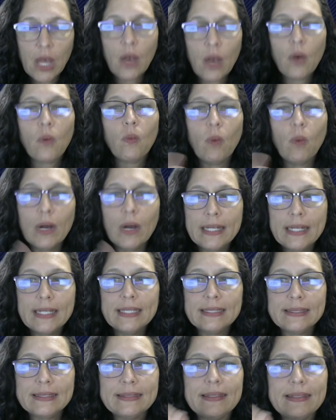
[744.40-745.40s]
What
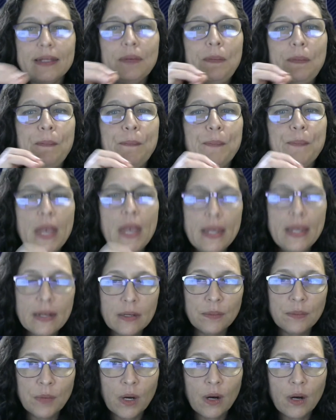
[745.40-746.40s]
is the
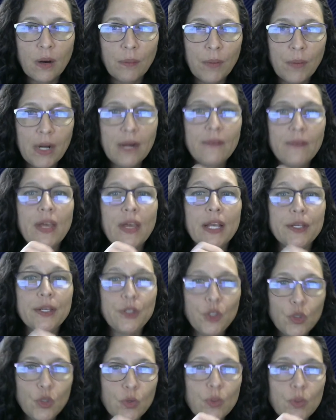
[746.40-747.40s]
minimum that
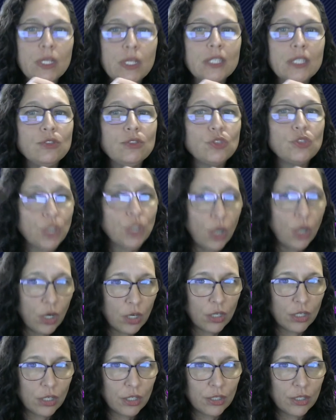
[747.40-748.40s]
you can
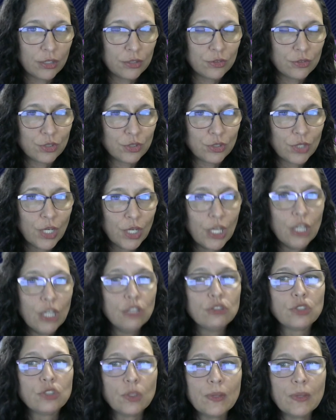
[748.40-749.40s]
charge
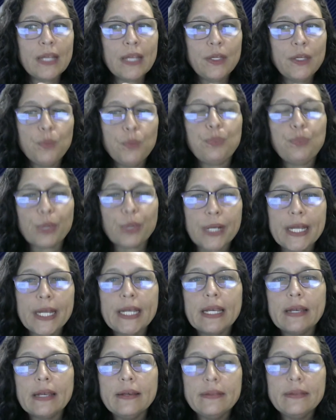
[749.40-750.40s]
so that you
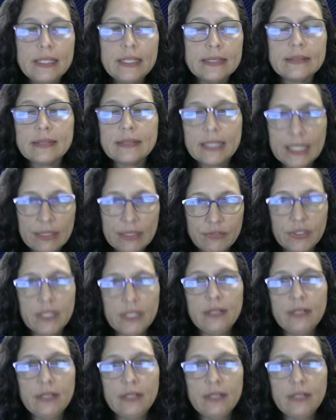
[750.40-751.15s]
break at least even?